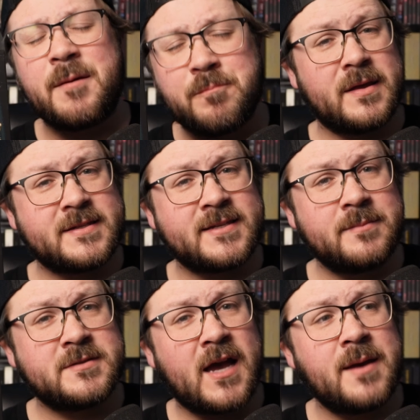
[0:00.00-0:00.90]
But at the
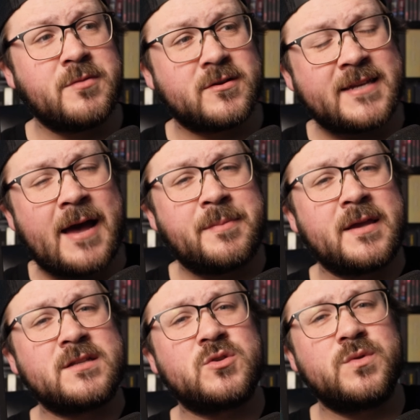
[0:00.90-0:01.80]
same time, they're
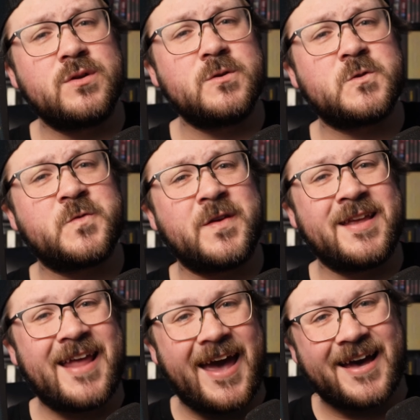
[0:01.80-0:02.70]
tapping into a news
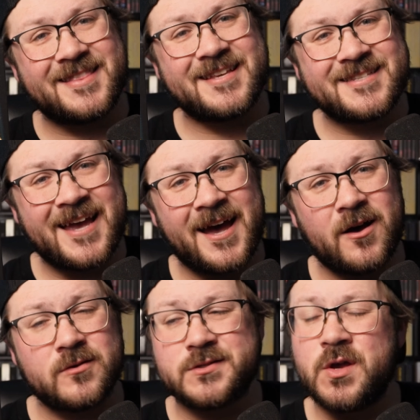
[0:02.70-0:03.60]
feed at this
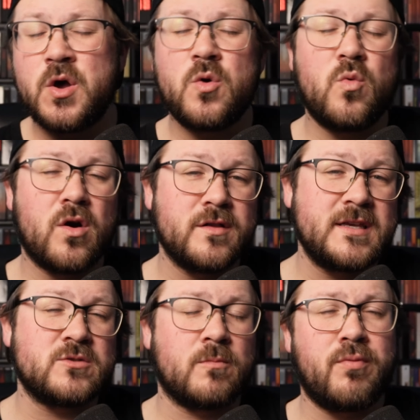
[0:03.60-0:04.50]
house where
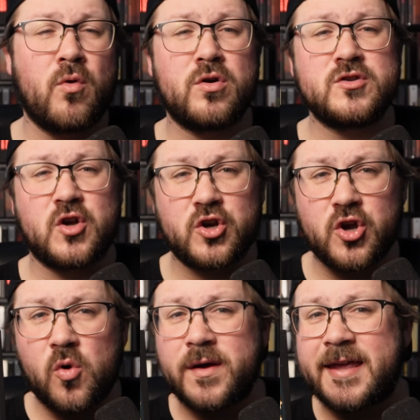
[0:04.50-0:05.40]
these reporters are
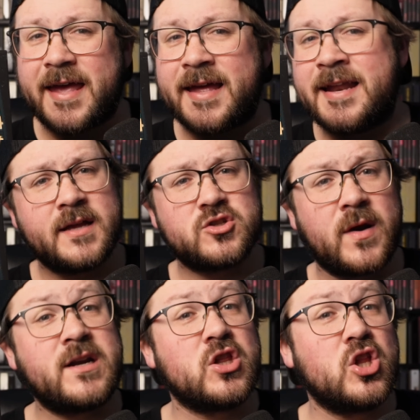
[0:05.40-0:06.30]
going in,
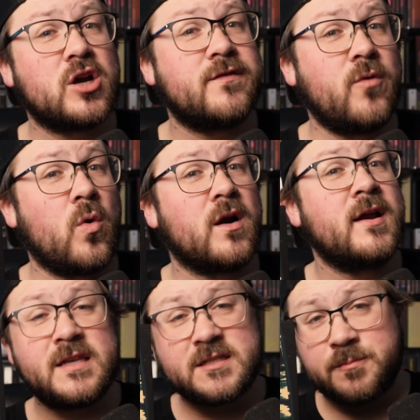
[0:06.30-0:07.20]
trying to look for
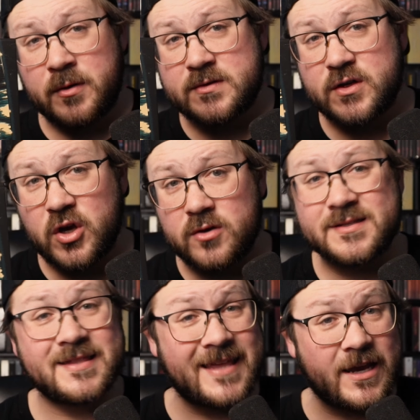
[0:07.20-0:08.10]
this supposed ghost
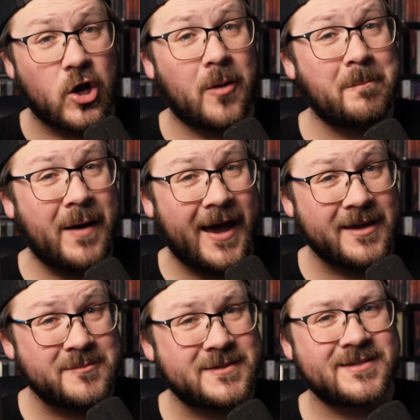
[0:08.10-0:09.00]
that they call
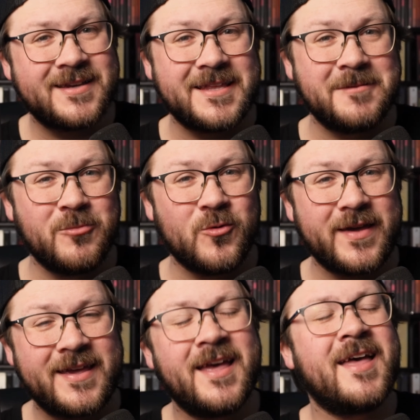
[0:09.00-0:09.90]
Pipes in the
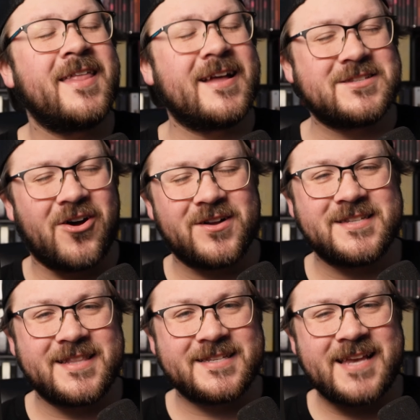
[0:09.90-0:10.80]
movie that's
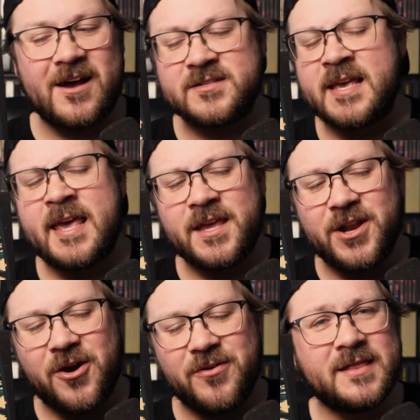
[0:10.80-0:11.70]
haunting this house. You
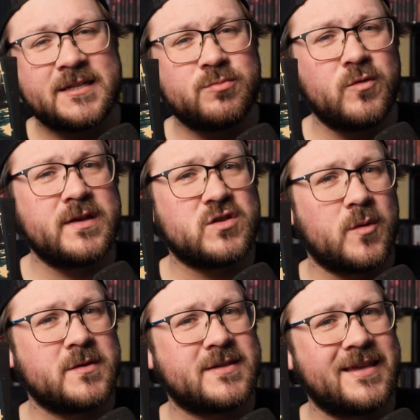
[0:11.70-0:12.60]
know, this movie is
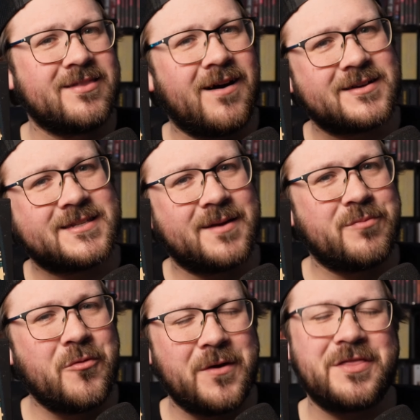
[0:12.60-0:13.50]
almost in
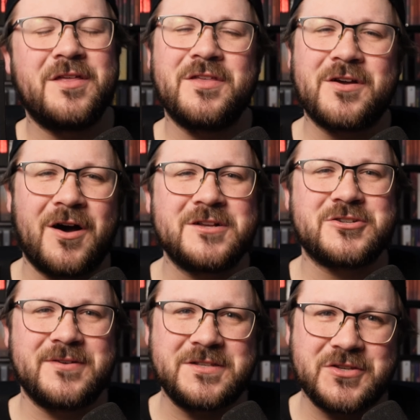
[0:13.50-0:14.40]
lockstep with The
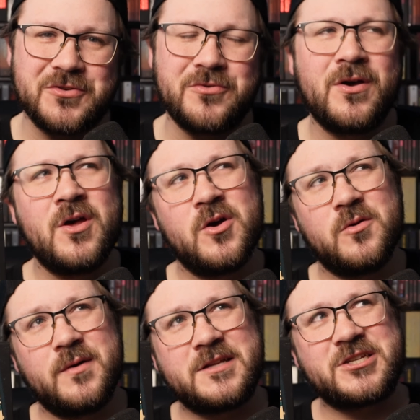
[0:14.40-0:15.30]
Conjuring 2,
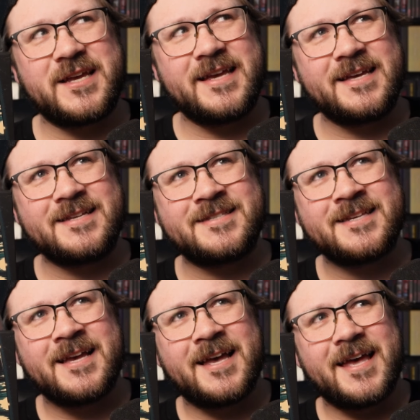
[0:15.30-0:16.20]
which is
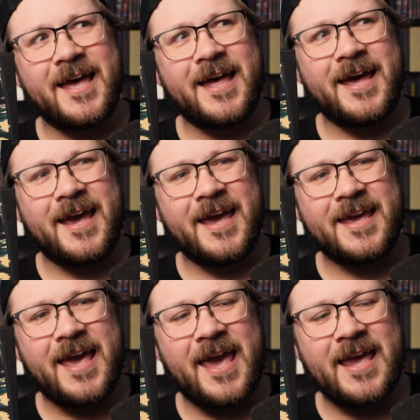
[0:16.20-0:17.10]

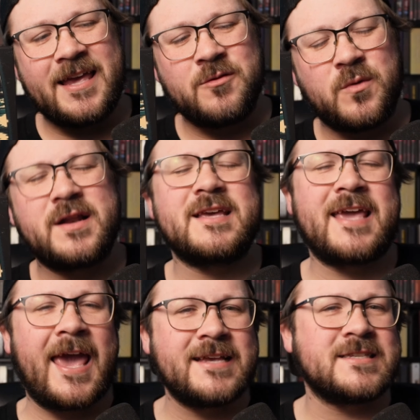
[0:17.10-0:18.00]
one of the
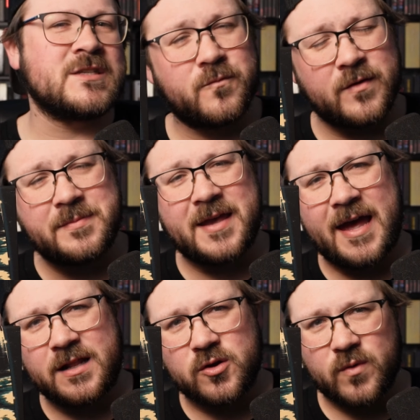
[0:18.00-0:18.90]
cases from the
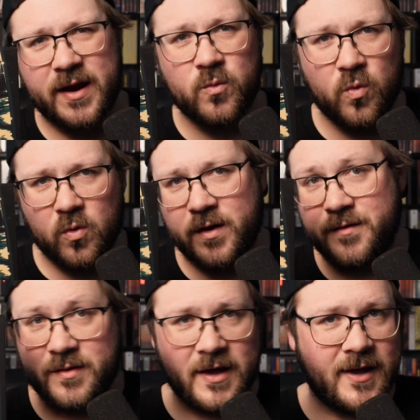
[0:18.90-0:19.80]
Ed and Lorraine
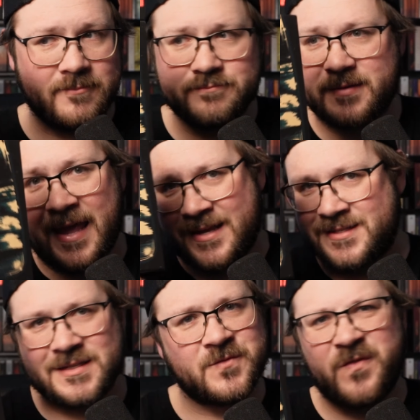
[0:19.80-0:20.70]
Warren
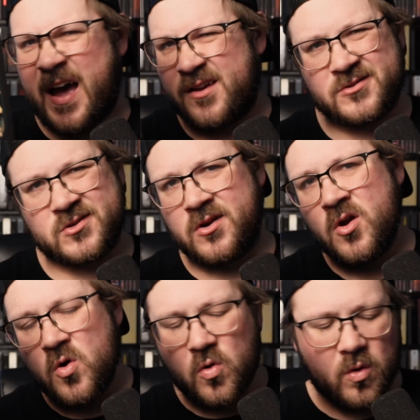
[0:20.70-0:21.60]
cases, files,
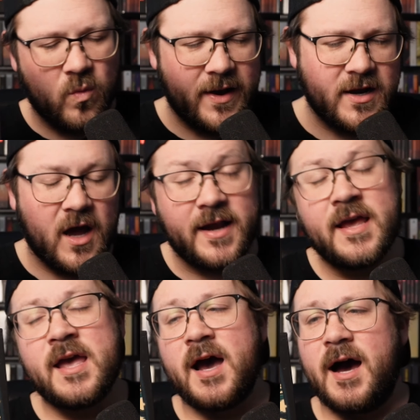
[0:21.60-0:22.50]
or whatnot.
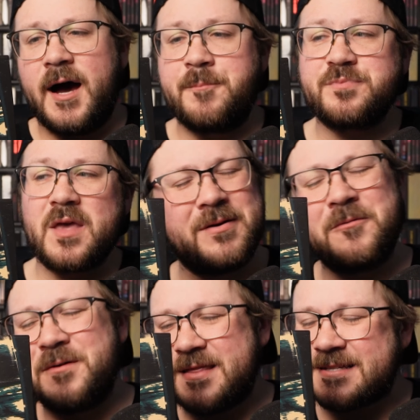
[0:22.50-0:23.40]

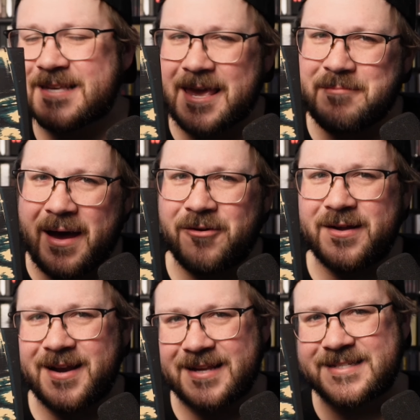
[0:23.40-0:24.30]
But when this came
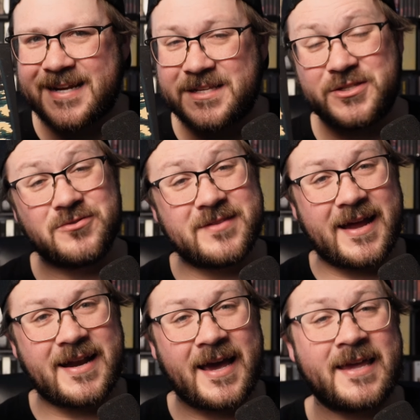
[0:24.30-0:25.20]
out in 1992,
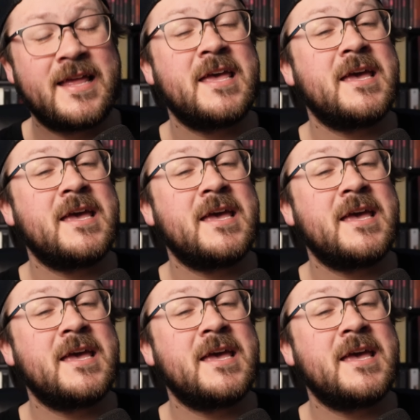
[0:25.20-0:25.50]
that night,